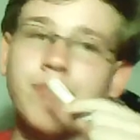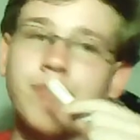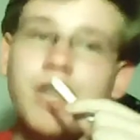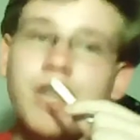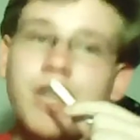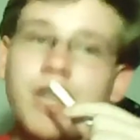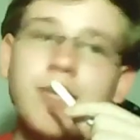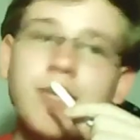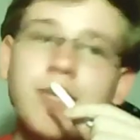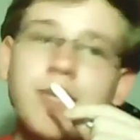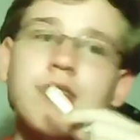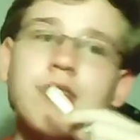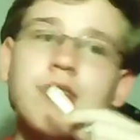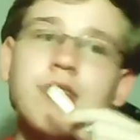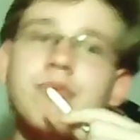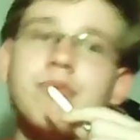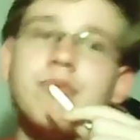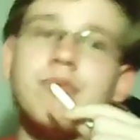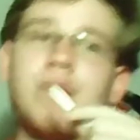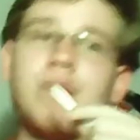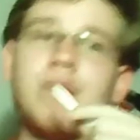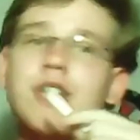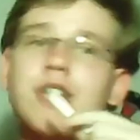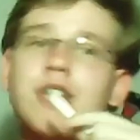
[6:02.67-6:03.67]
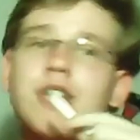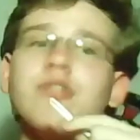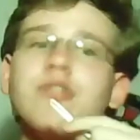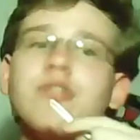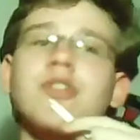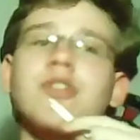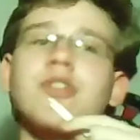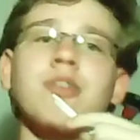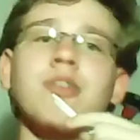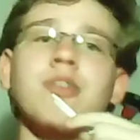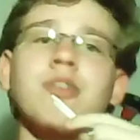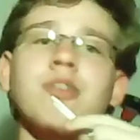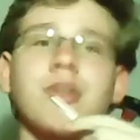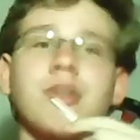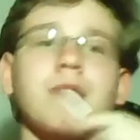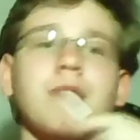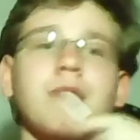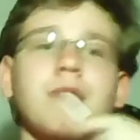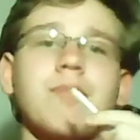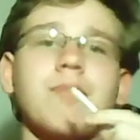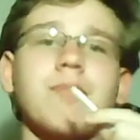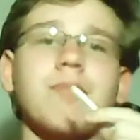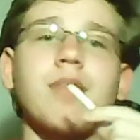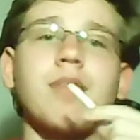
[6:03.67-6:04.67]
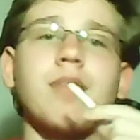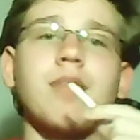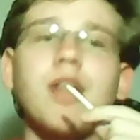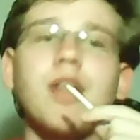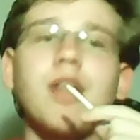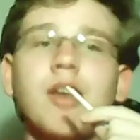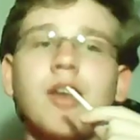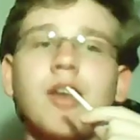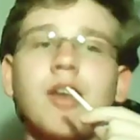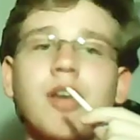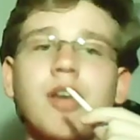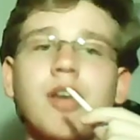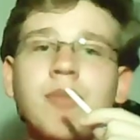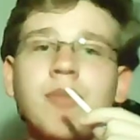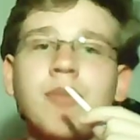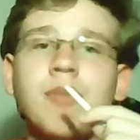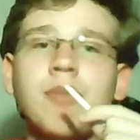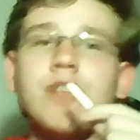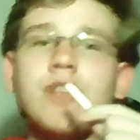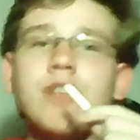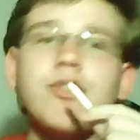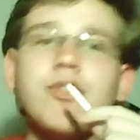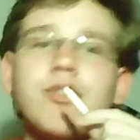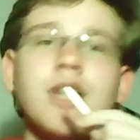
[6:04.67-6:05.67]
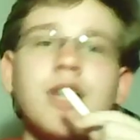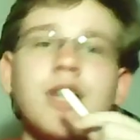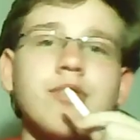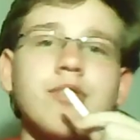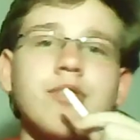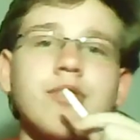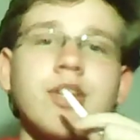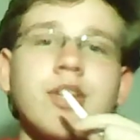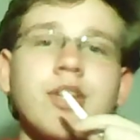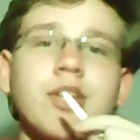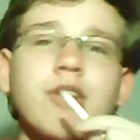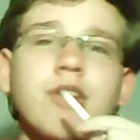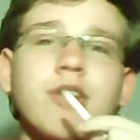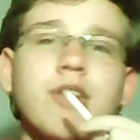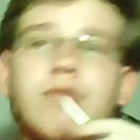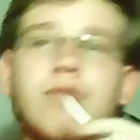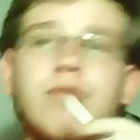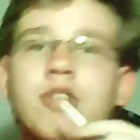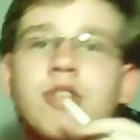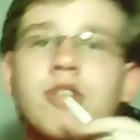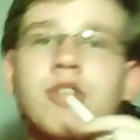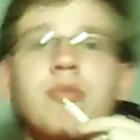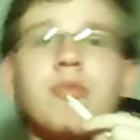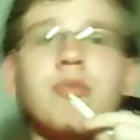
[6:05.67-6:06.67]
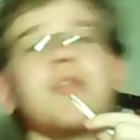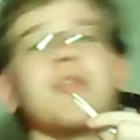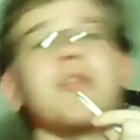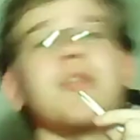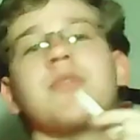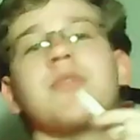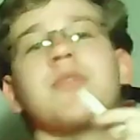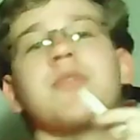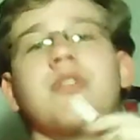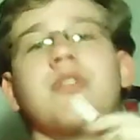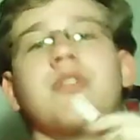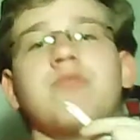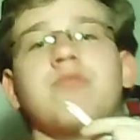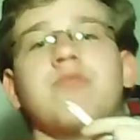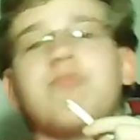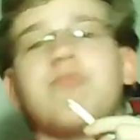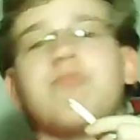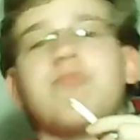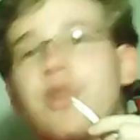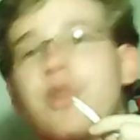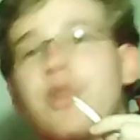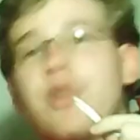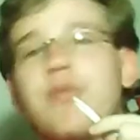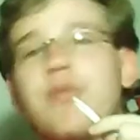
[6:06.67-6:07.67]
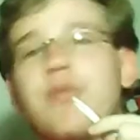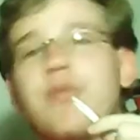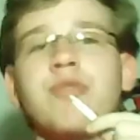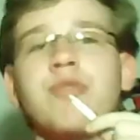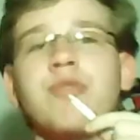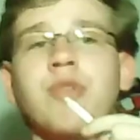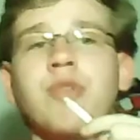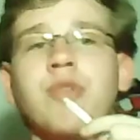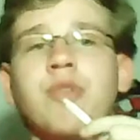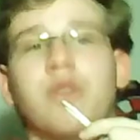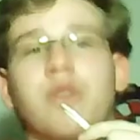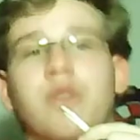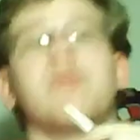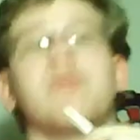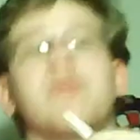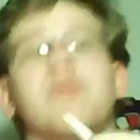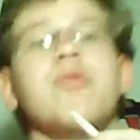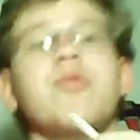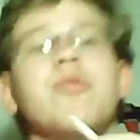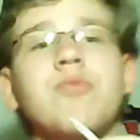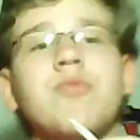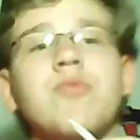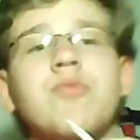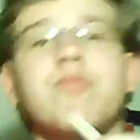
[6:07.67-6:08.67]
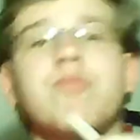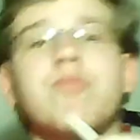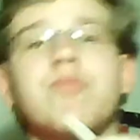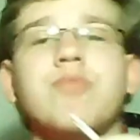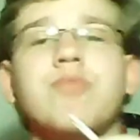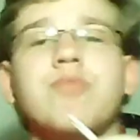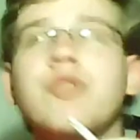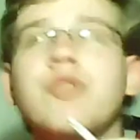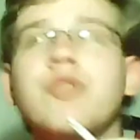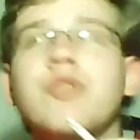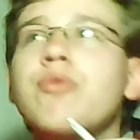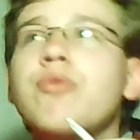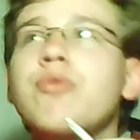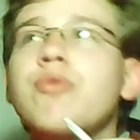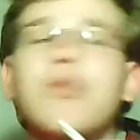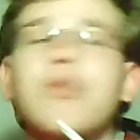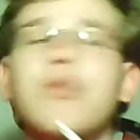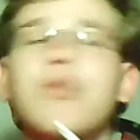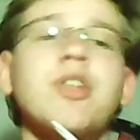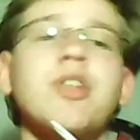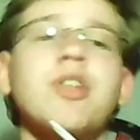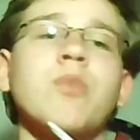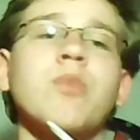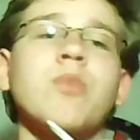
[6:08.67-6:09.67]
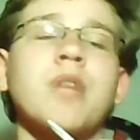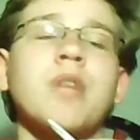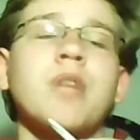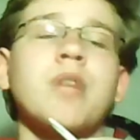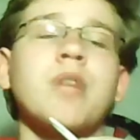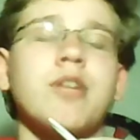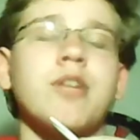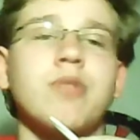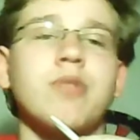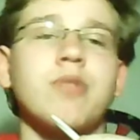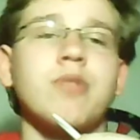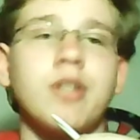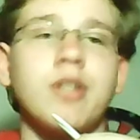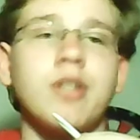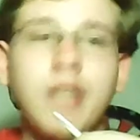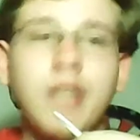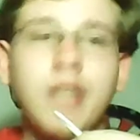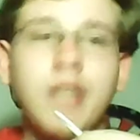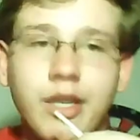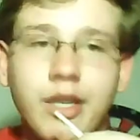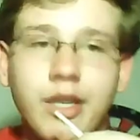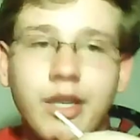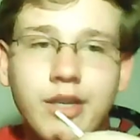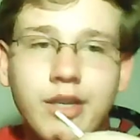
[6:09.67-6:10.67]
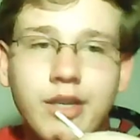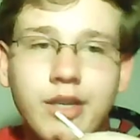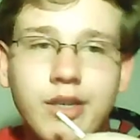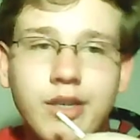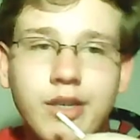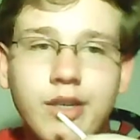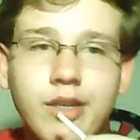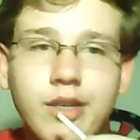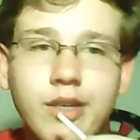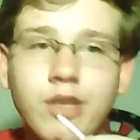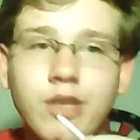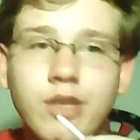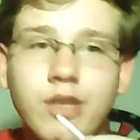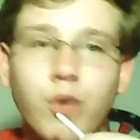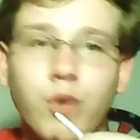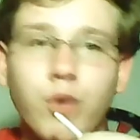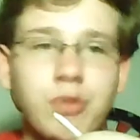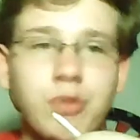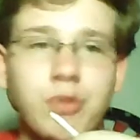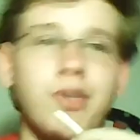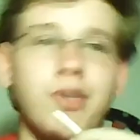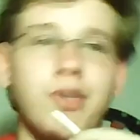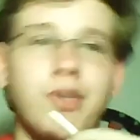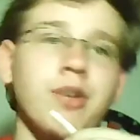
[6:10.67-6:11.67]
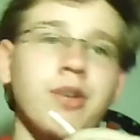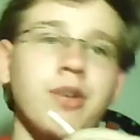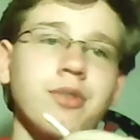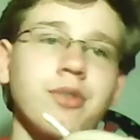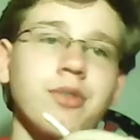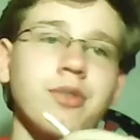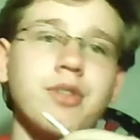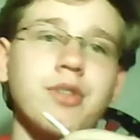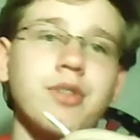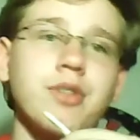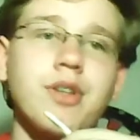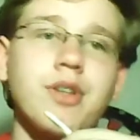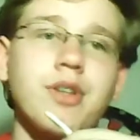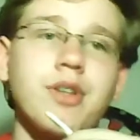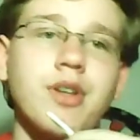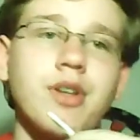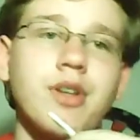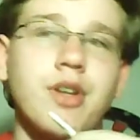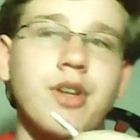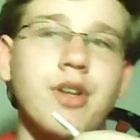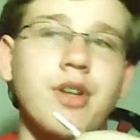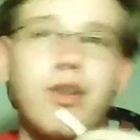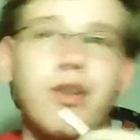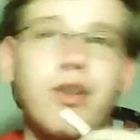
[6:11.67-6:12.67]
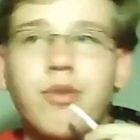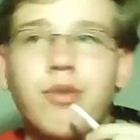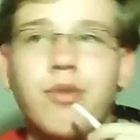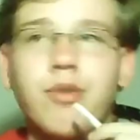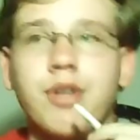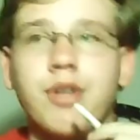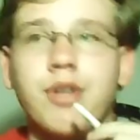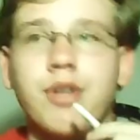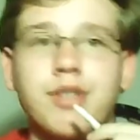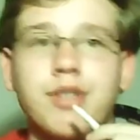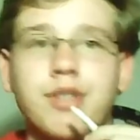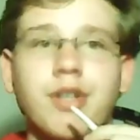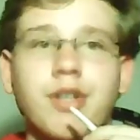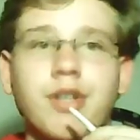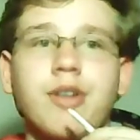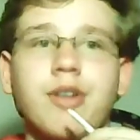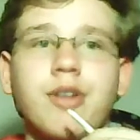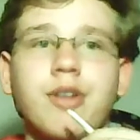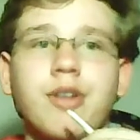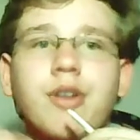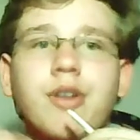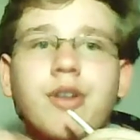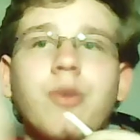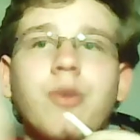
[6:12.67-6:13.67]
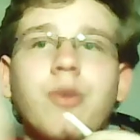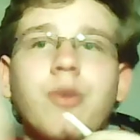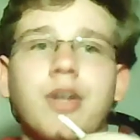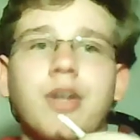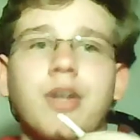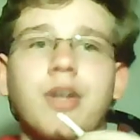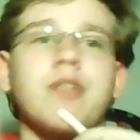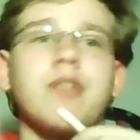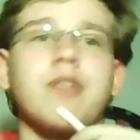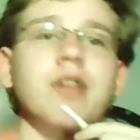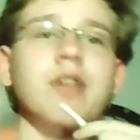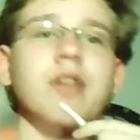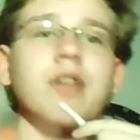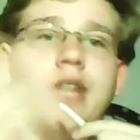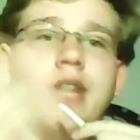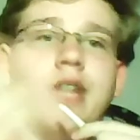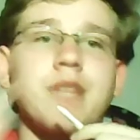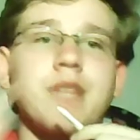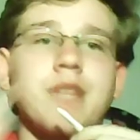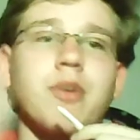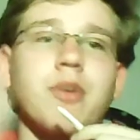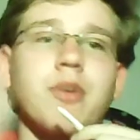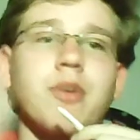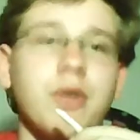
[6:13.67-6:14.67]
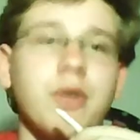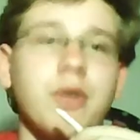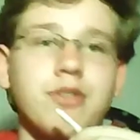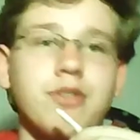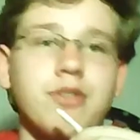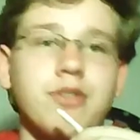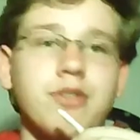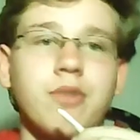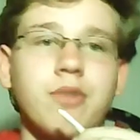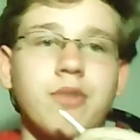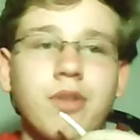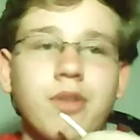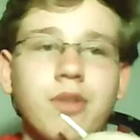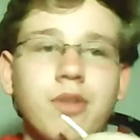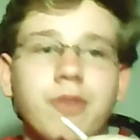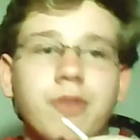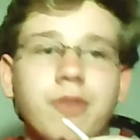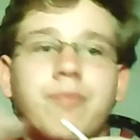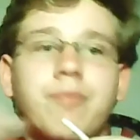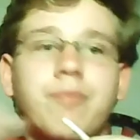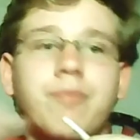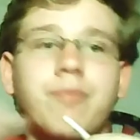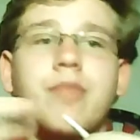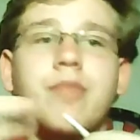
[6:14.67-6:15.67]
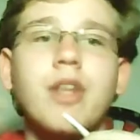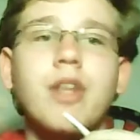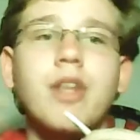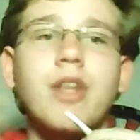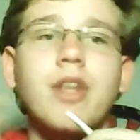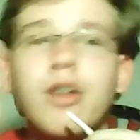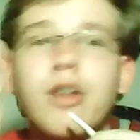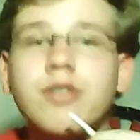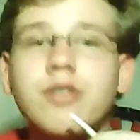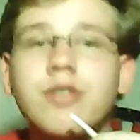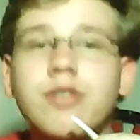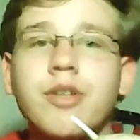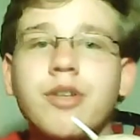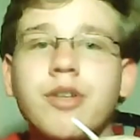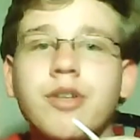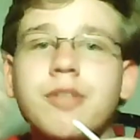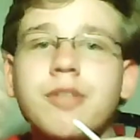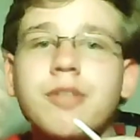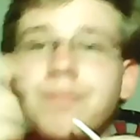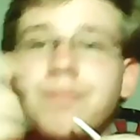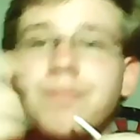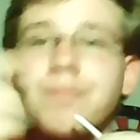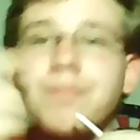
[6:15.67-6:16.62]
make, make, make sure to do that. And make sure to actually have other people do it too, who you know, who who you think would actually like to watch my videos, and do you guys think would actually like to ask me a question or whatever. So yeah,